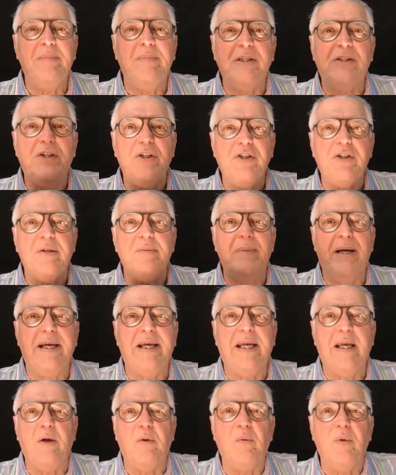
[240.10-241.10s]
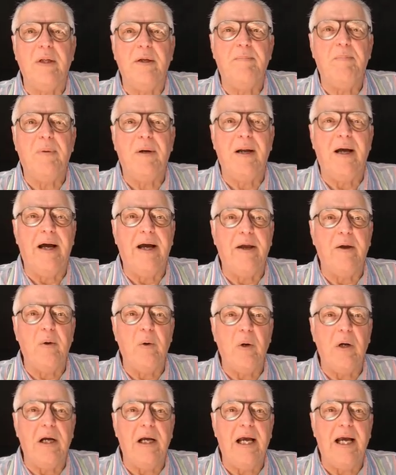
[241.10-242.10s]
decision making will apply
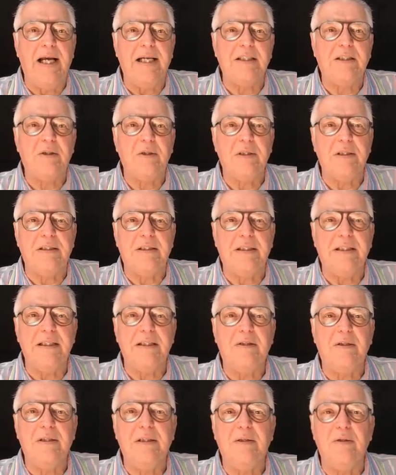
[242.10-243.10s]
as did